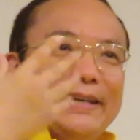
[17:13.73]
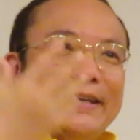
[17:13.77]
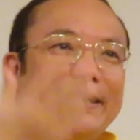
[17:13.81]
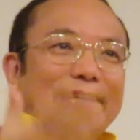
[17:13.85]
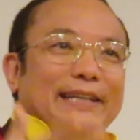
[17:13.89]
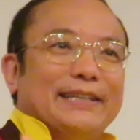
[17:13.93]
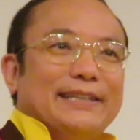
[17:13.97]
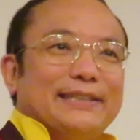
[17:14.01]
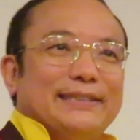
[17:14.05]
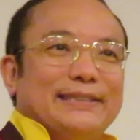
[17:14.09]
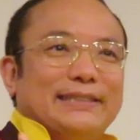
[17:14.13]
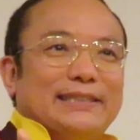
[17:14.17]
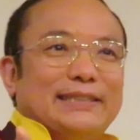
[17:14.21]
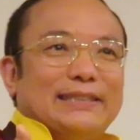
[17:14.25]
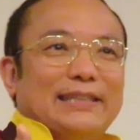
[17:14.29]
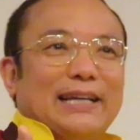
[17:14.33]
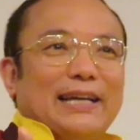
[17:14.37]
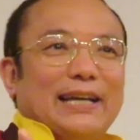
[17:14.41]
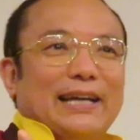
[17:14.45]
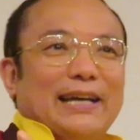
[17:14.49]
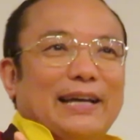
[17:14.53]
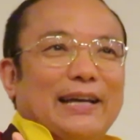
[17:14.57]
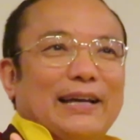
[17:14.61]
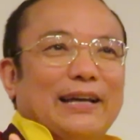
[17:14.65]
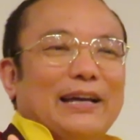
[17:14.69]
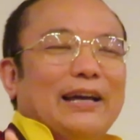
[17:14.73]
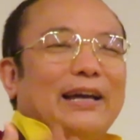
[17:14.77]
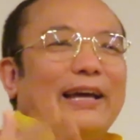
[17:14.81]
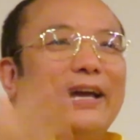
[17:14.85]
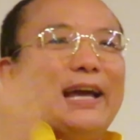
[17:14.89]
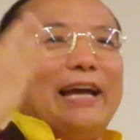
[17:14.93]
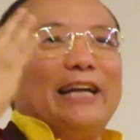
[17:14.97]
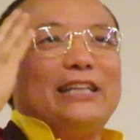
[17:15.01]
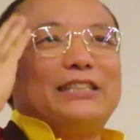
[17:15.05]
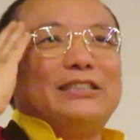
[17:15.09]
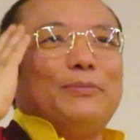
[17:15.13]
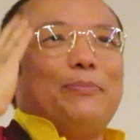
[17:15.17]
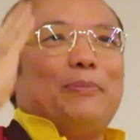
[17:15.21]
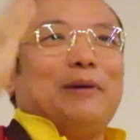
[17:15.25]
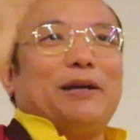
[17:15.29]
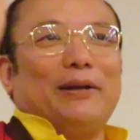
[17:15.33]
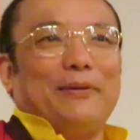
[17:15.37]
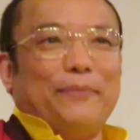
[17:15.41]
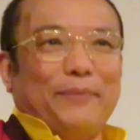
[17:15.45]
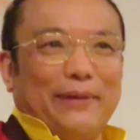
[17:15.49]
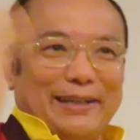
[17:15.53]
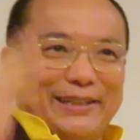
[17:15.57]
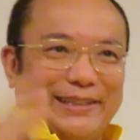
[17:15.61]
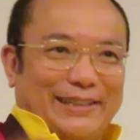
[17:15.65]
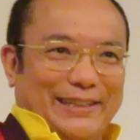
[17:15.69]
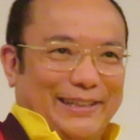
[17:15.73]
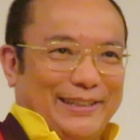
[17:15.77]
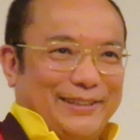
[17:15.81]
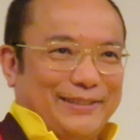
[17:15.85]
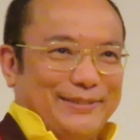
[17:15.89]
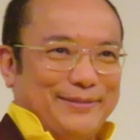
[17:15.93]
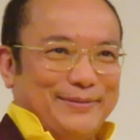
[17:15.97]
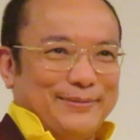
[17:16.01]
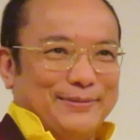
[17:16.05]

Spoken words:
is experimenting.